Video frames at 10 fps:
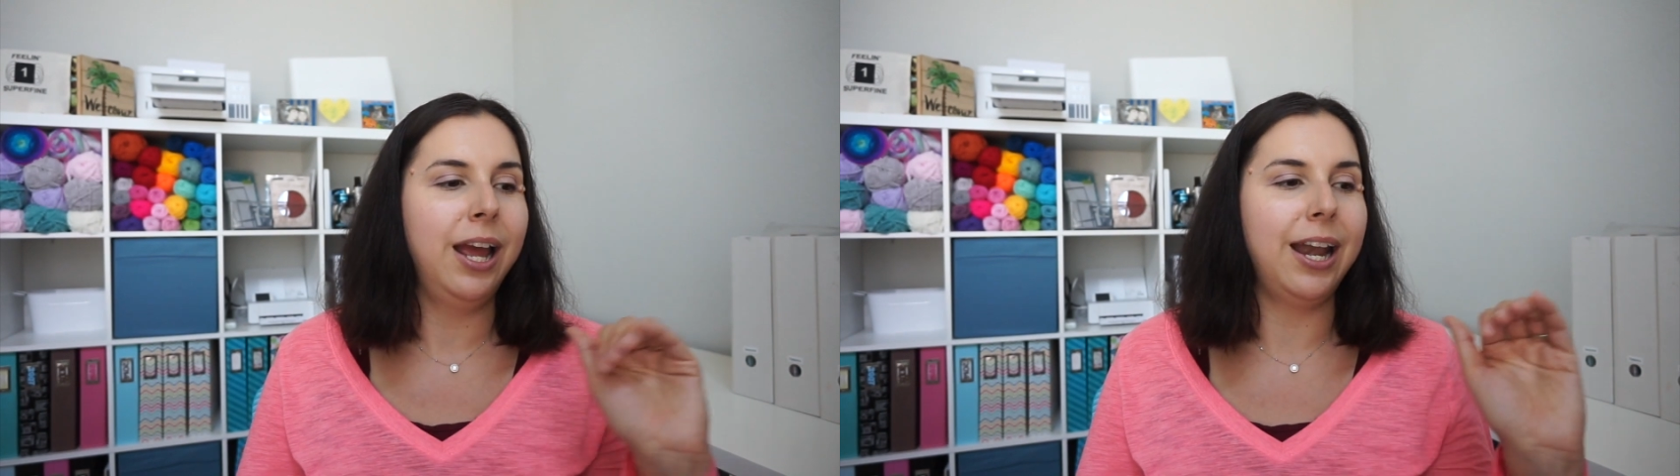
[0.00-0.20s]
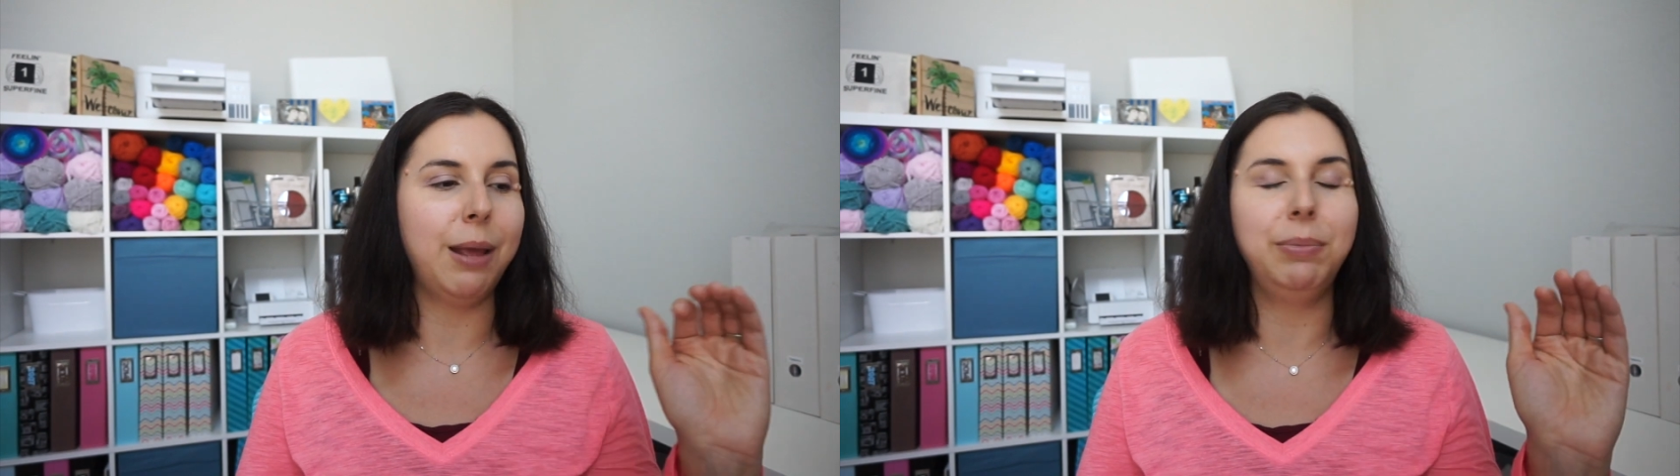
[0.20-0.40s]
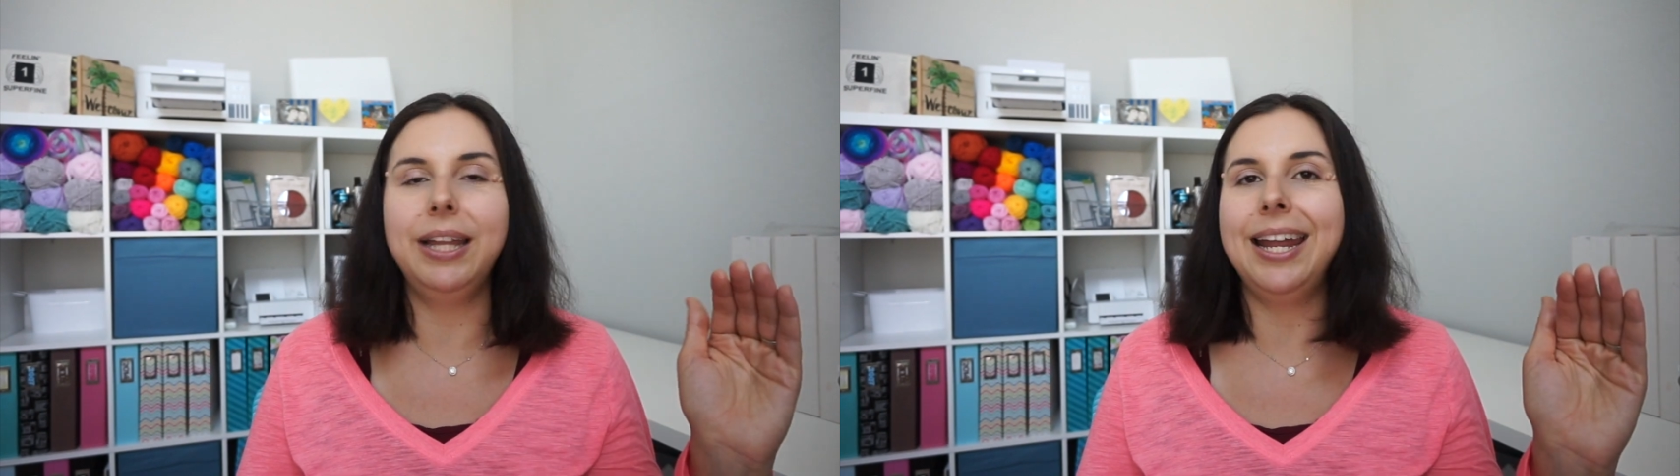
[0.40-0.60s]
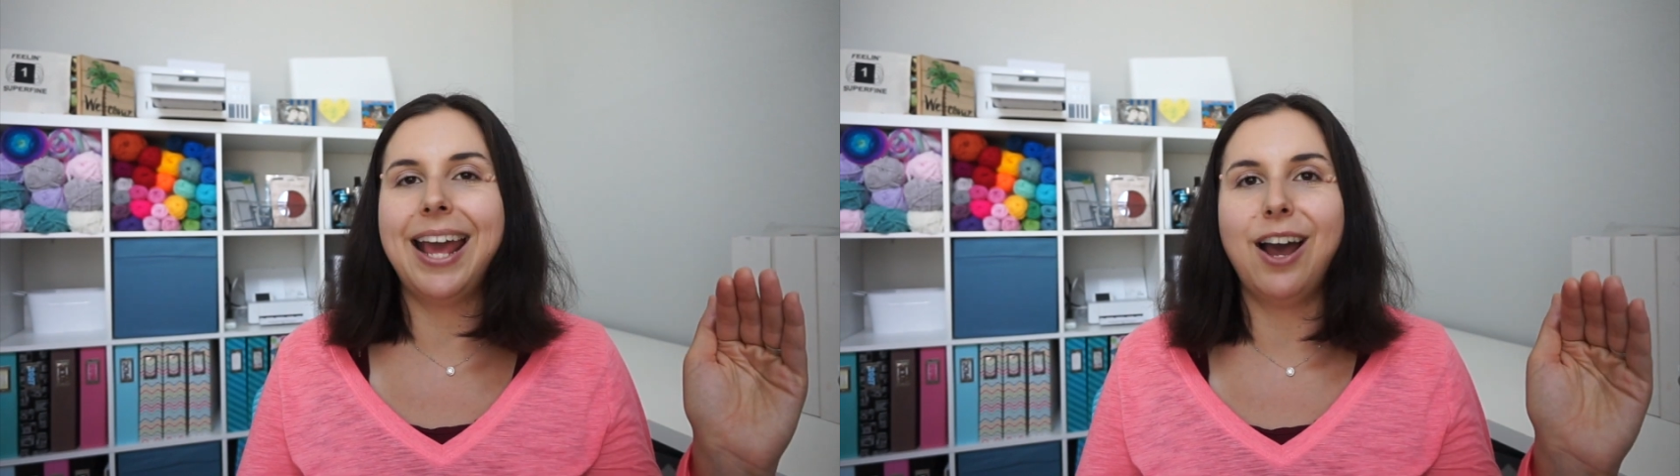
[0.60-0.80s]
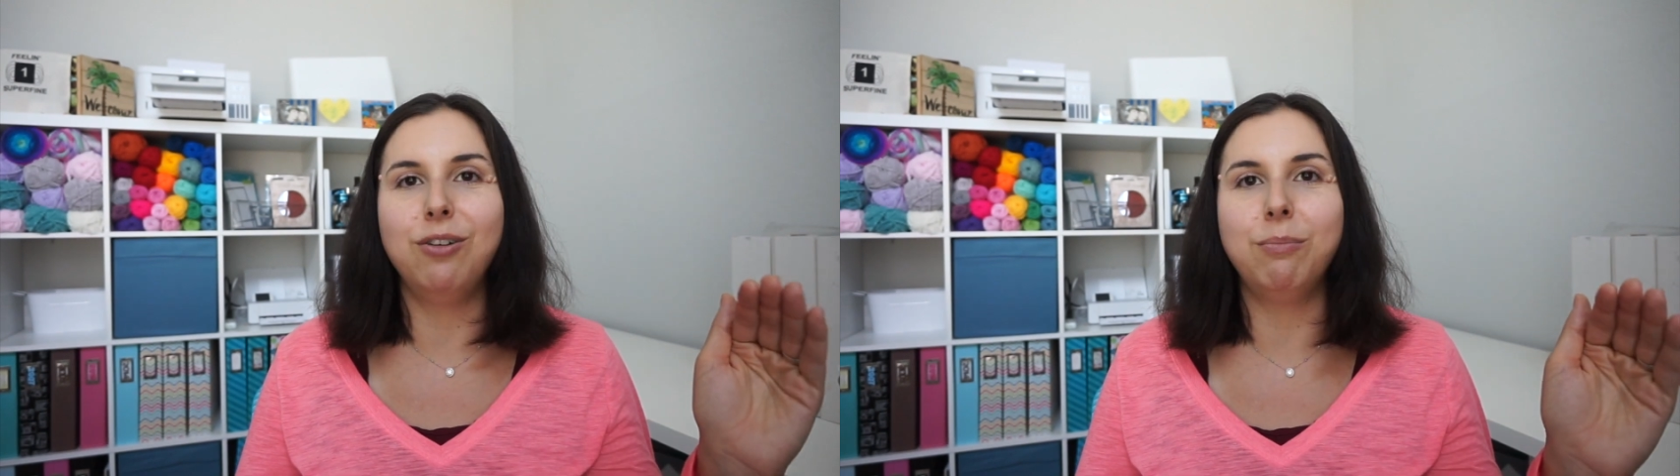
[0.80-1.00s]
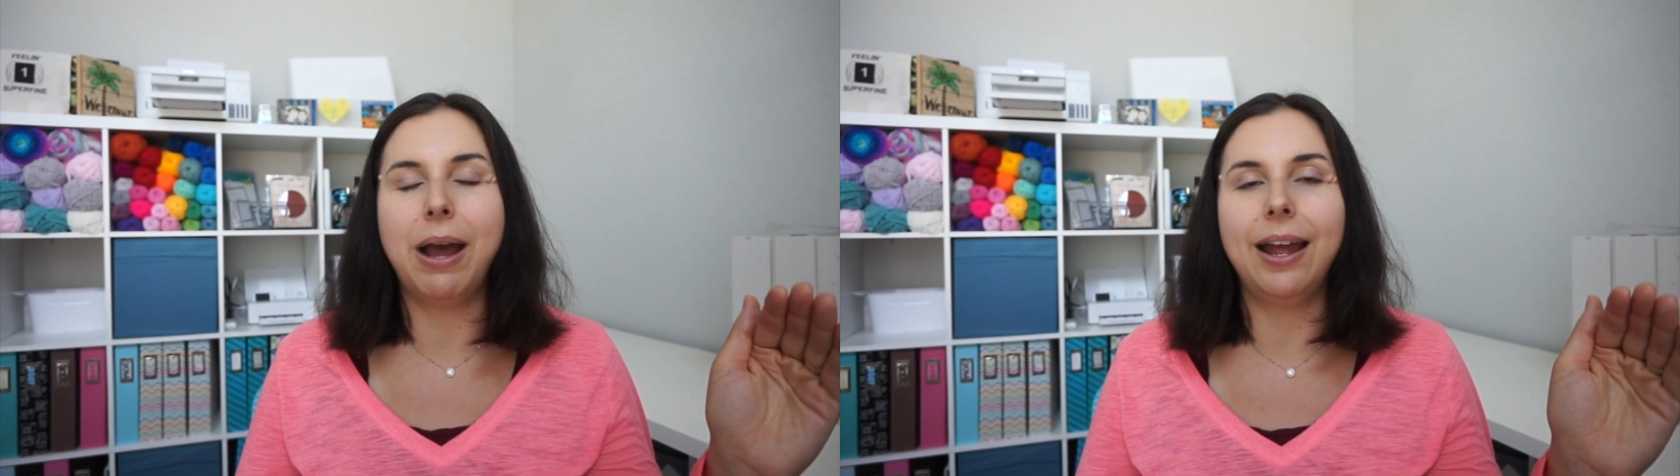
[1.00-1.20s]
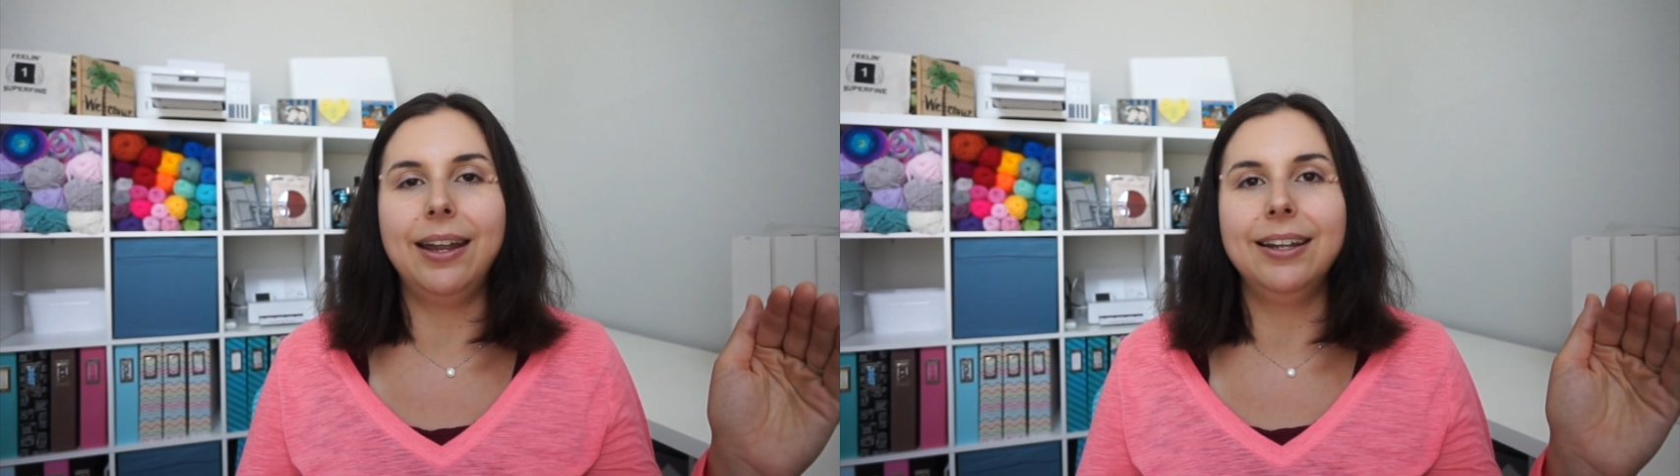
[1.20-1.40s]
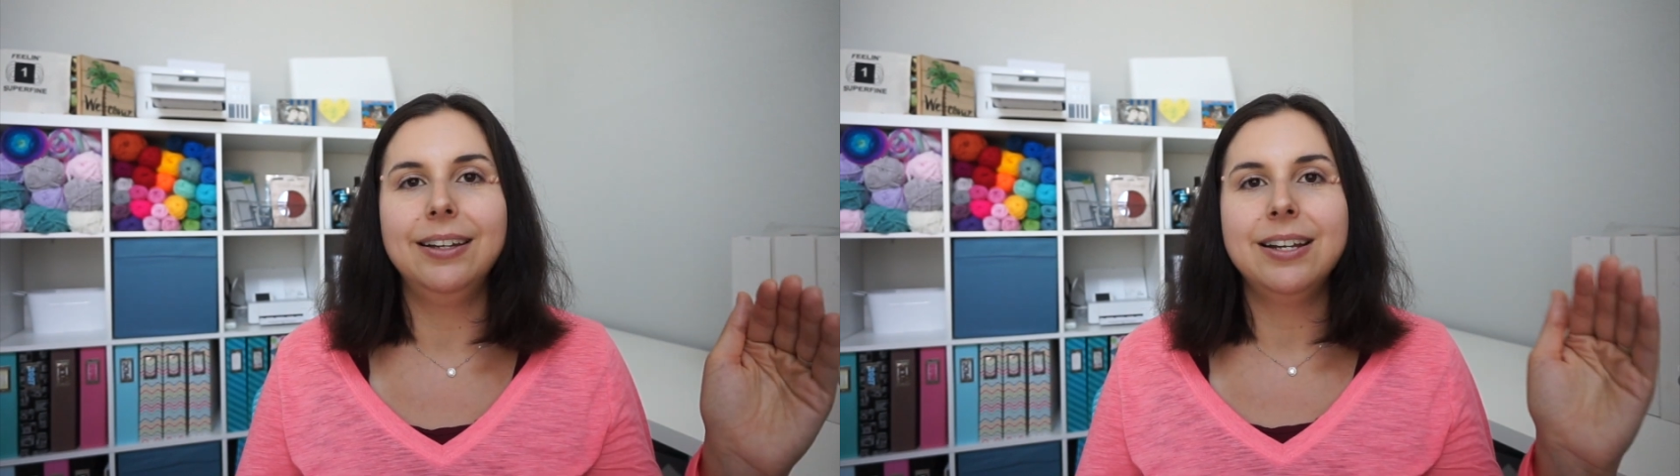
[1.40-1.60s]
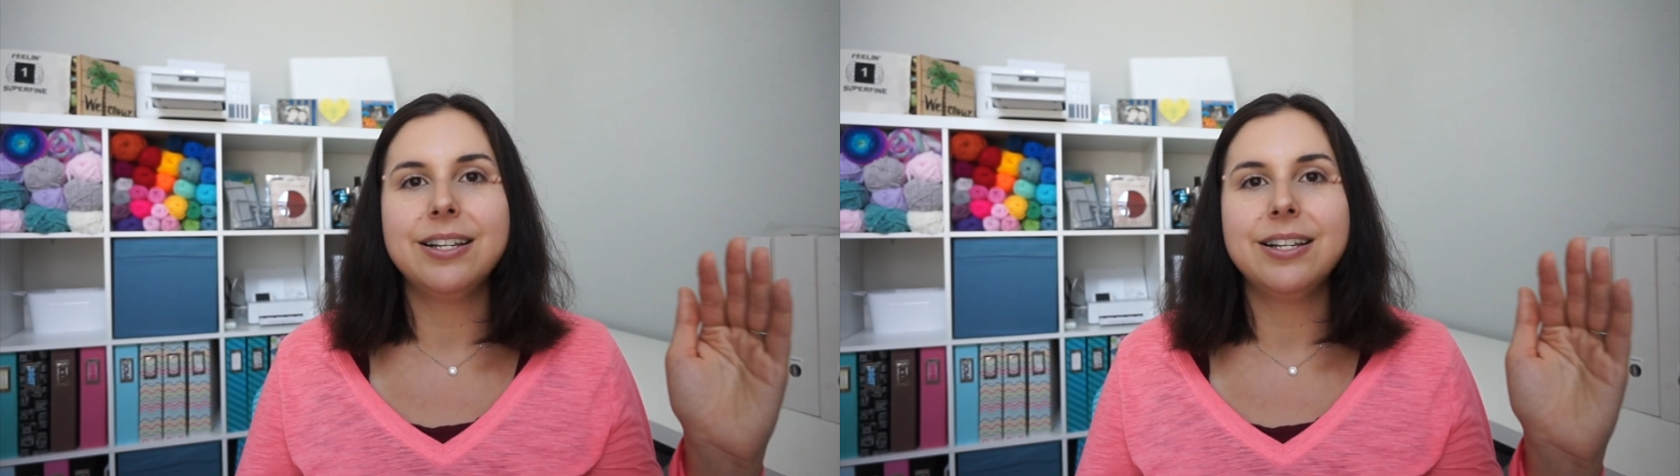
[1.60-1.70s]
And I plan out my